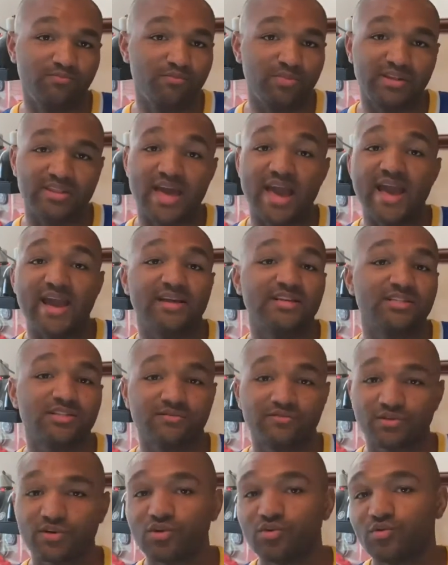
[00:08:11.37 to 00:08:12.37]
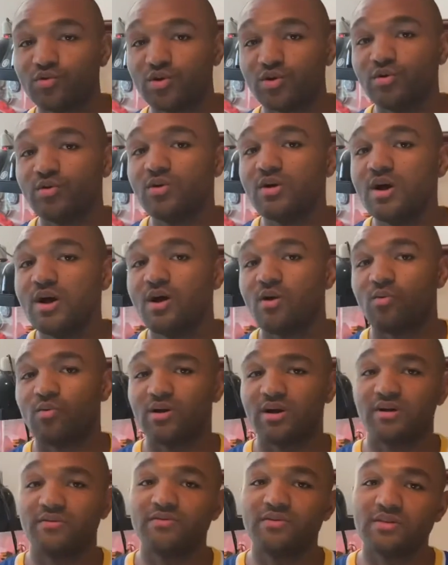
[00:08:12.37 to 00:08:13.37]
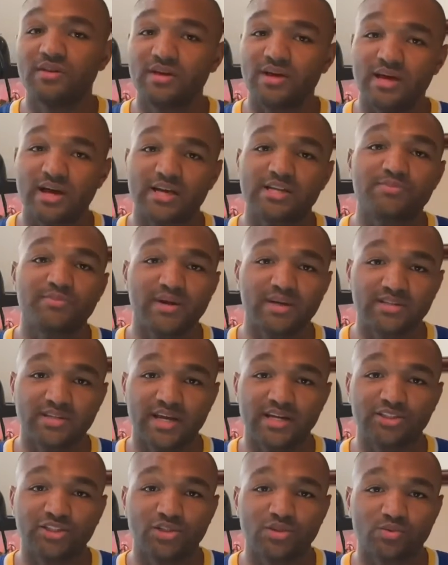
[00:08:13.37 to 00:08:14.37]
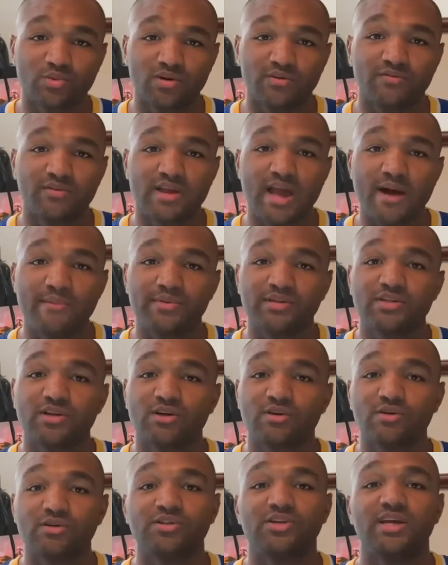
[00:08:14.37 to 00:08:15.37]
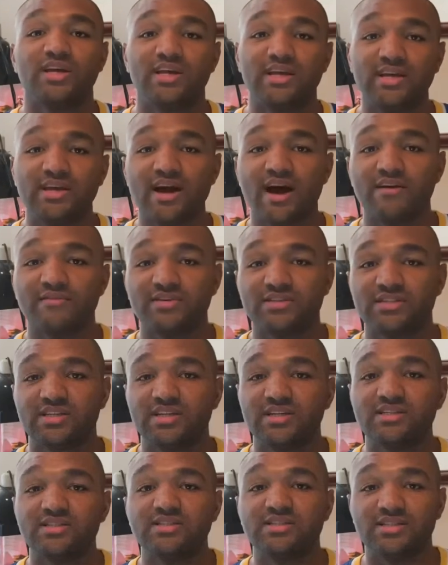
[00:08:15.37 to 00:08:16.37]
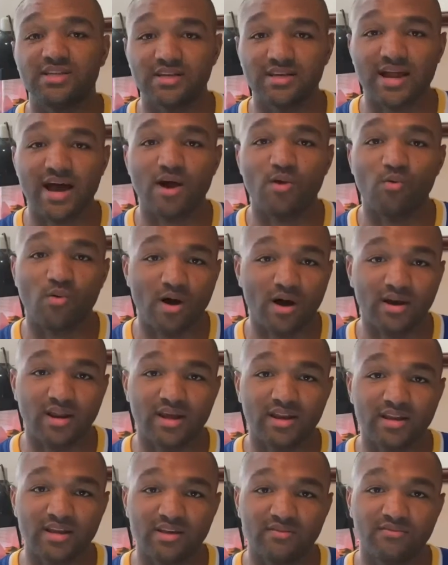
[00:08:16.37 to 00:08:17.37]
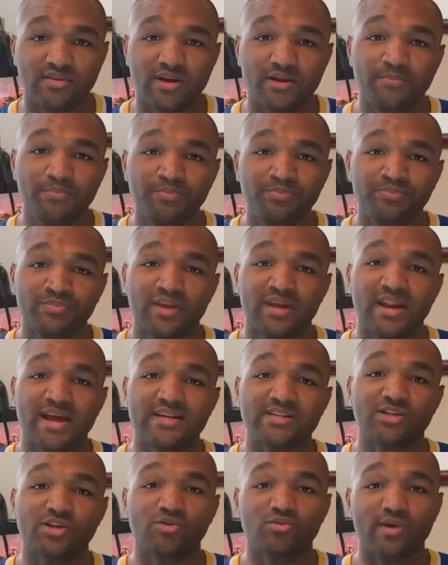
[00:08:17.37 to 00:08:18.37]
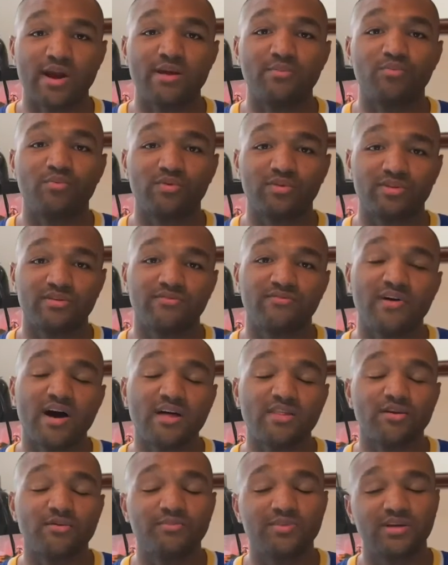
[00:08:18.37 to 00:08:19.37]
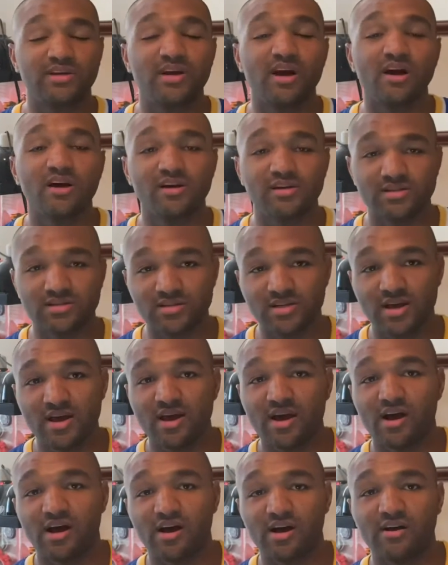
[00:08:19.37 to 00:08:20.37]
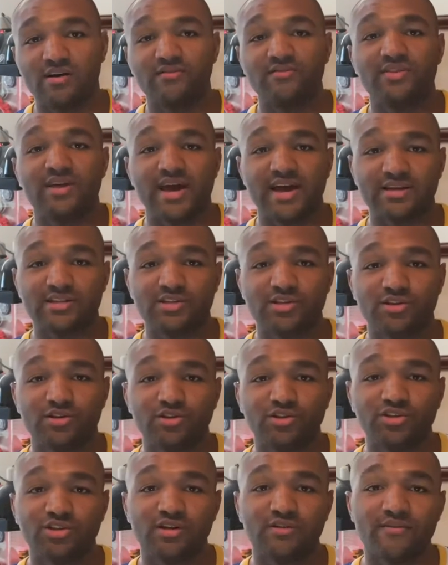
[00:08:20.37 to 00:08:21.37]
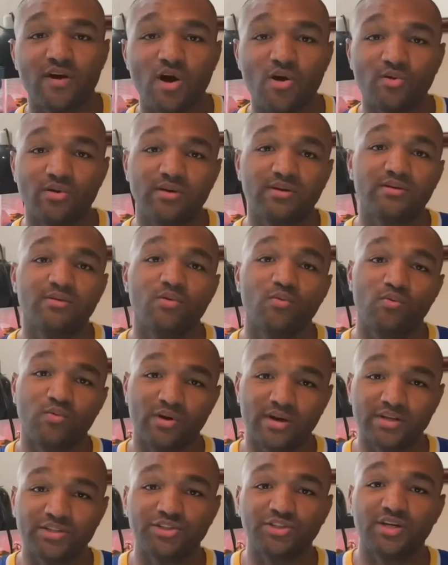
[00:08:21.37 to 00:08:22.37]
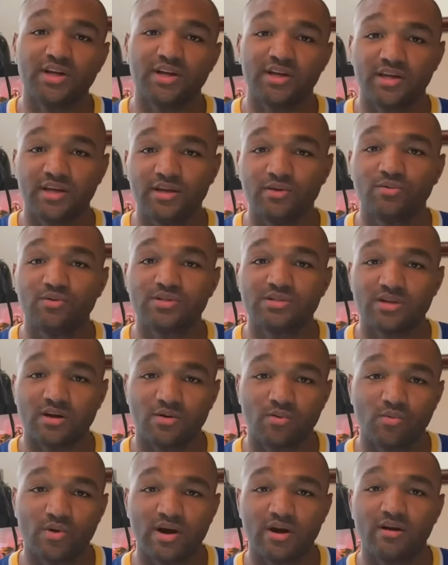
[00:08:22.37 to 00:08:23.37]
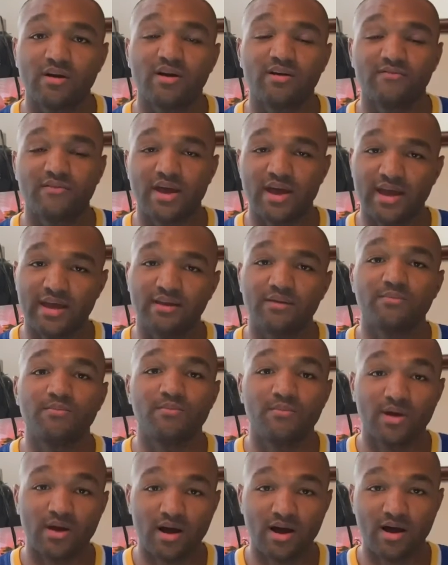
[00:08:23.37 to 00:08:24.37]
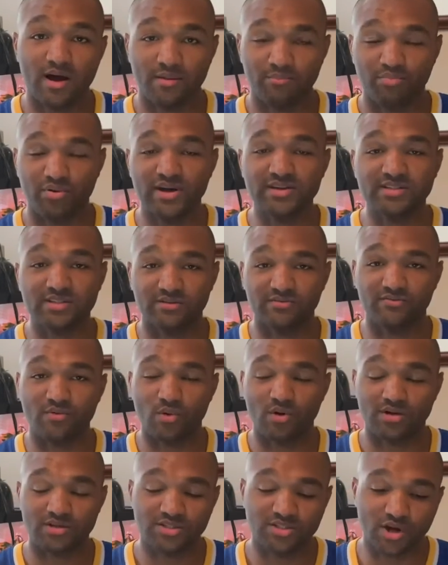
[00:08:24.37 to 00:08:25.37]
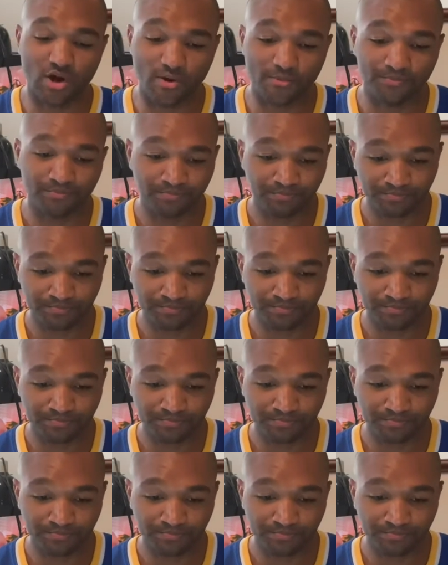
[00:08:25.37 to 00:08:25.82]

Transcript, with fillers: be the ace of the crew. Whatever the expectations were for Yamato, he obviously did not want any of it and has a gripe with the father because of the execution of Oden, which he was aware of and present for. So